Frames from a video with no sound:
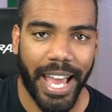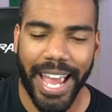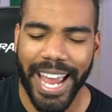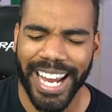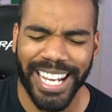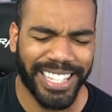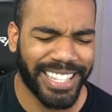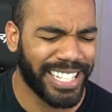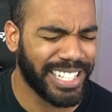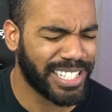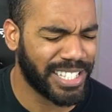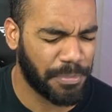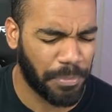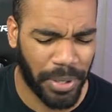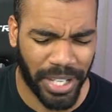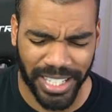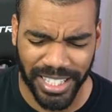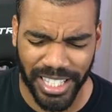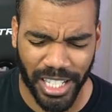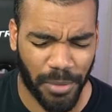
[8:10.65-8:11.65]
and they
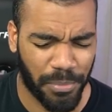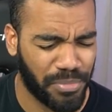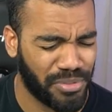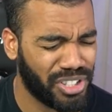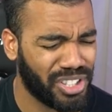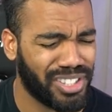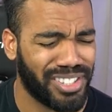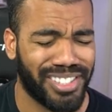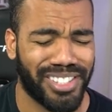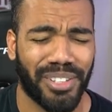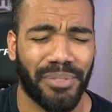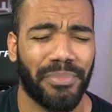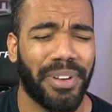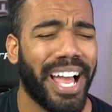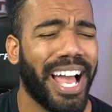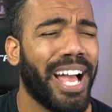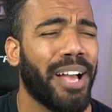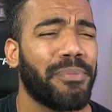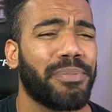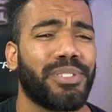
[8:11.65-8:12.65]
picked up just some
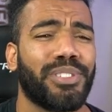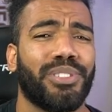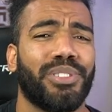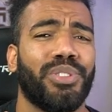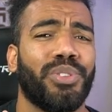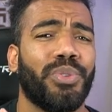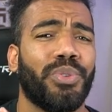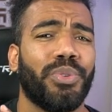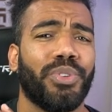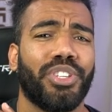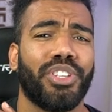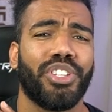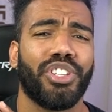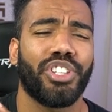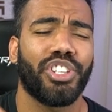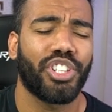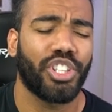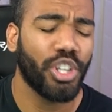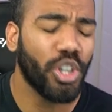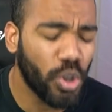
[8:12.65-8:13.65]
absolute
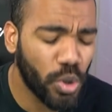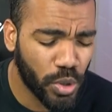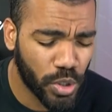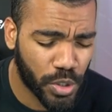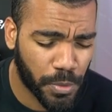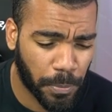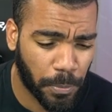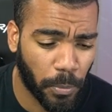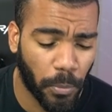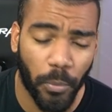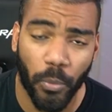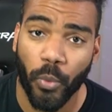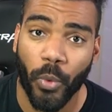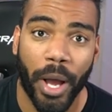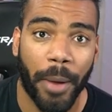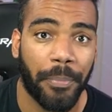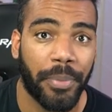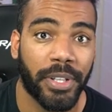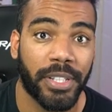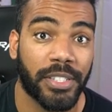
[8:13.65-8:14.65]
huge
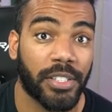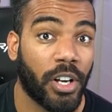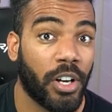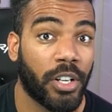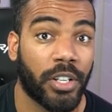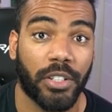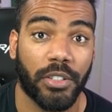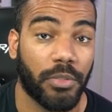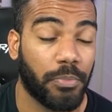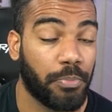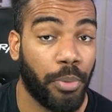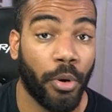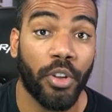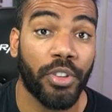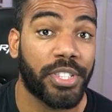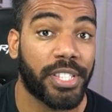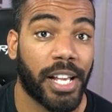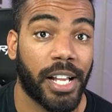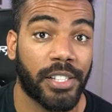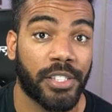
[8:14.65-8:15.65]
weapons on
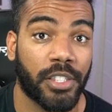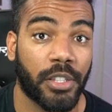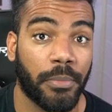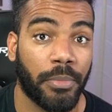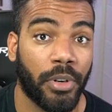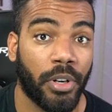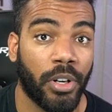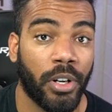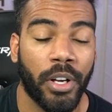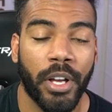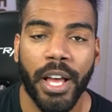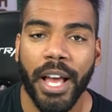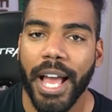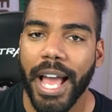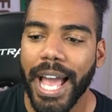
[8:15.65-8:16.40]
both sides of the ball.